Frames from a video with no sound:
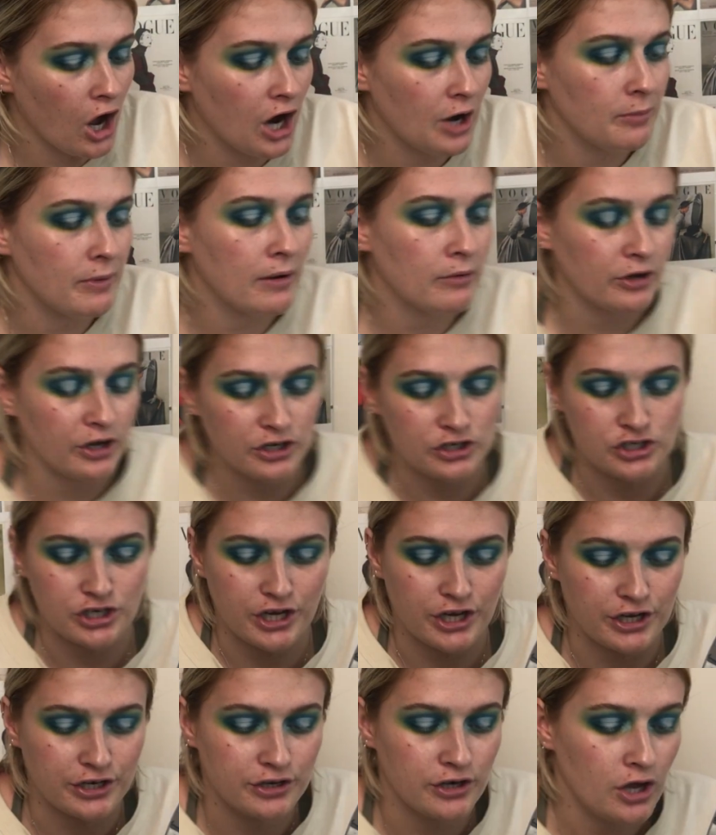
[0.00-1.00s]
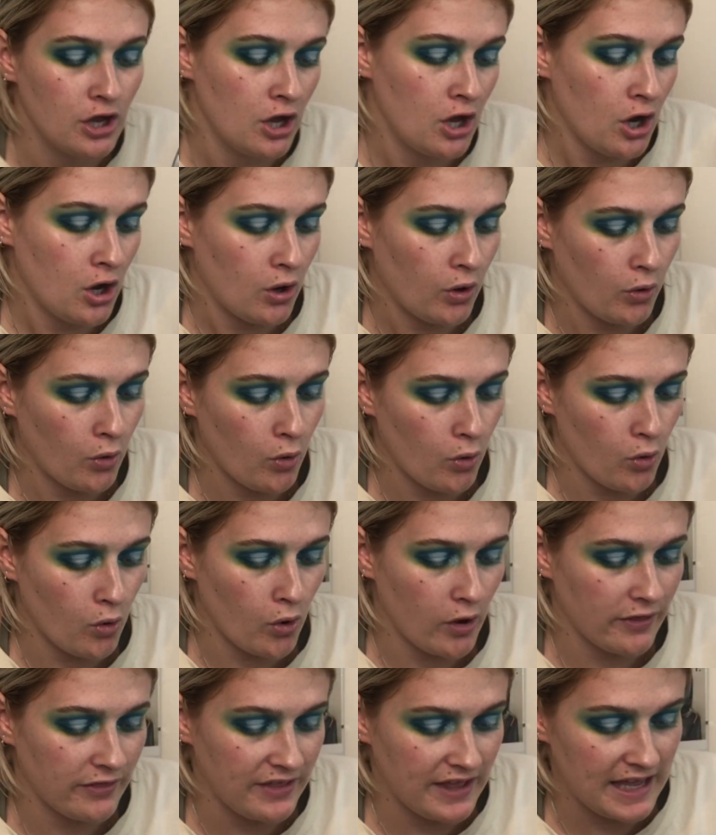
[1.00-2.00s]
Eyebrow cushion
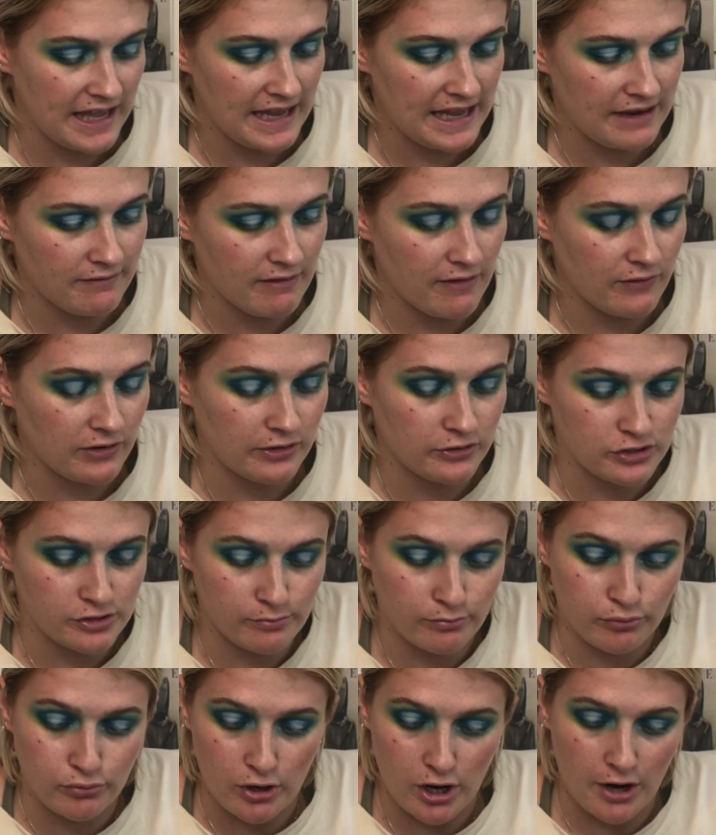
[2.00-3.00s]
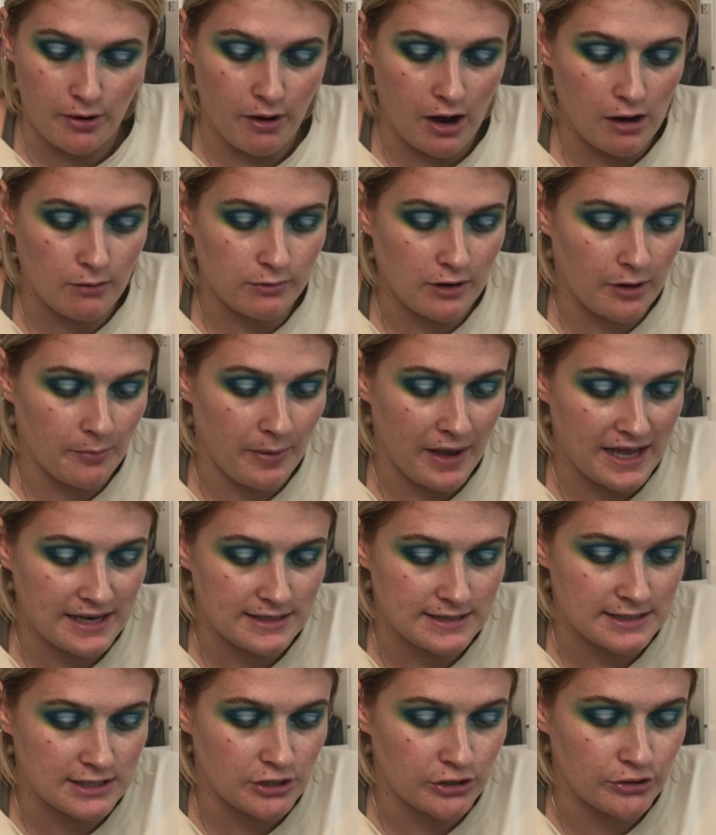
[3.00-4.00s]
or the Revolution Pro eyebrow
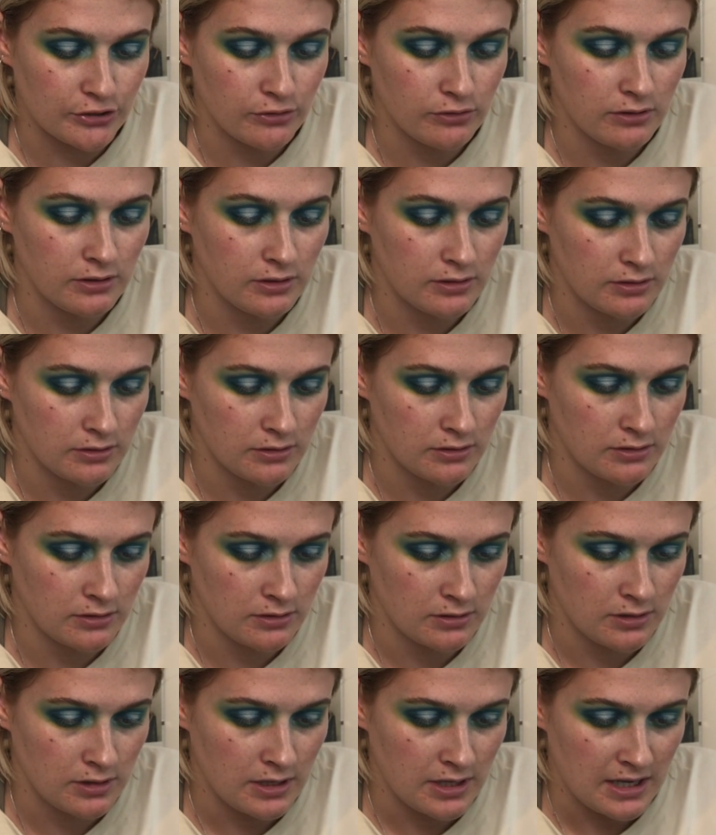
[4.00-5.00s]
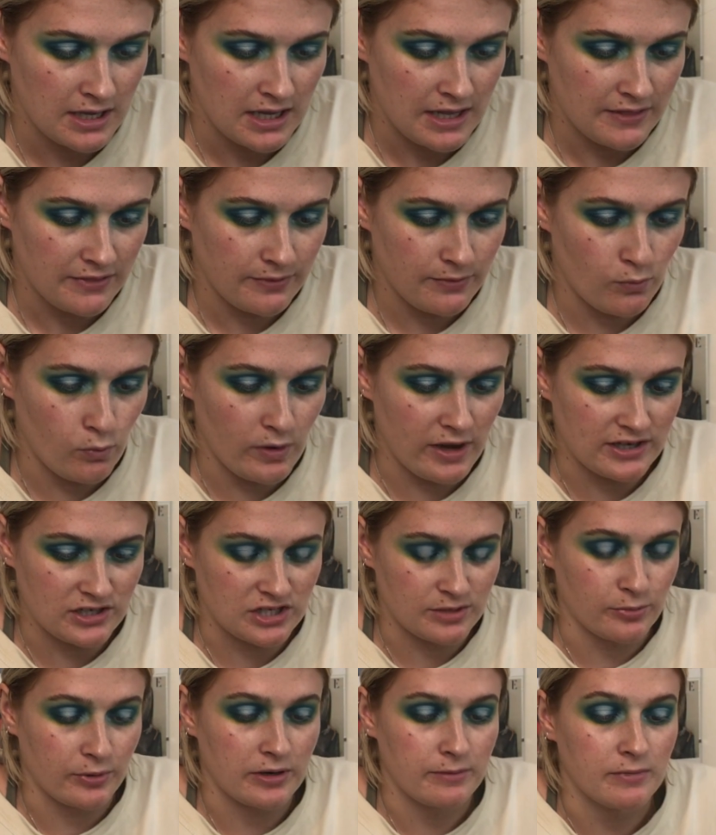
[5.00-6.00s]
pencil, which
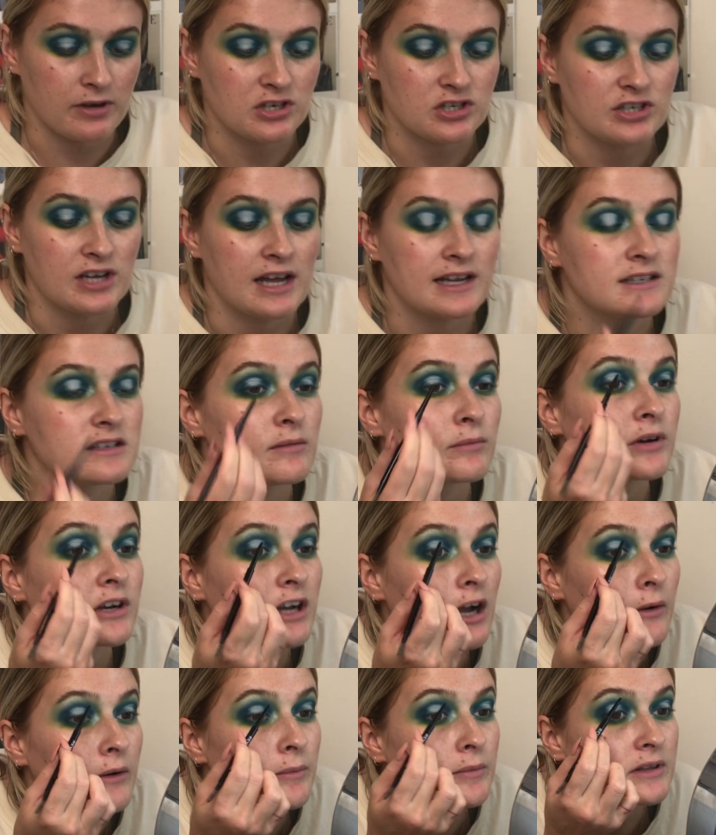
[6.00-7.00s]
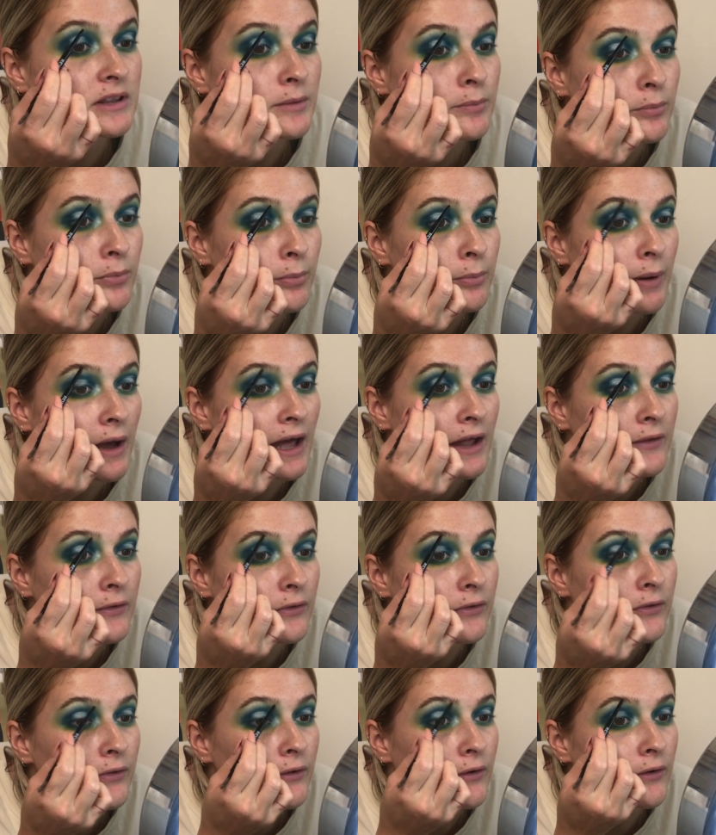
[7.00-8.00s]
is pretty much dead. So I'm gonna go in with the
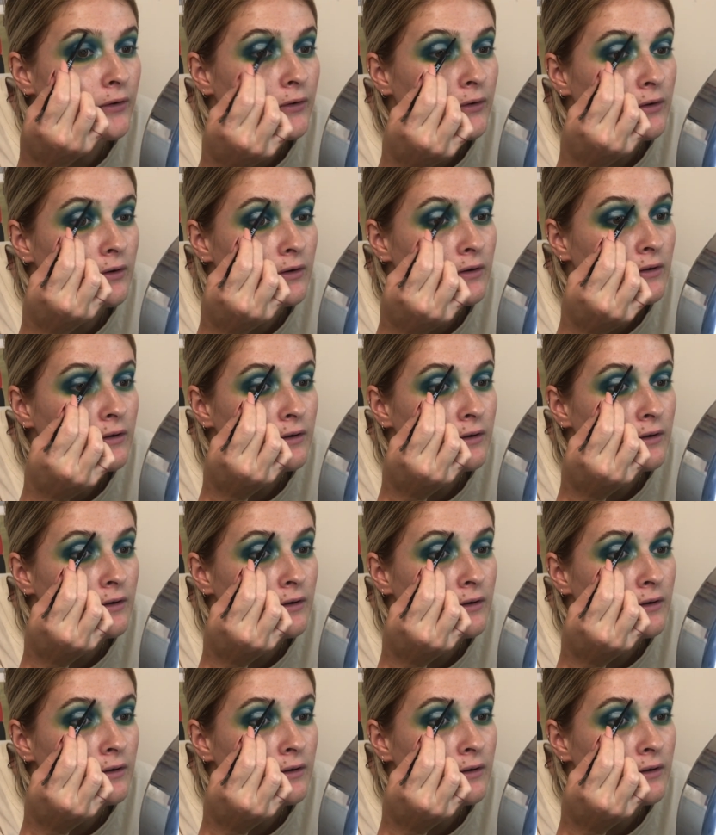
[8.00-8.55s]
pencil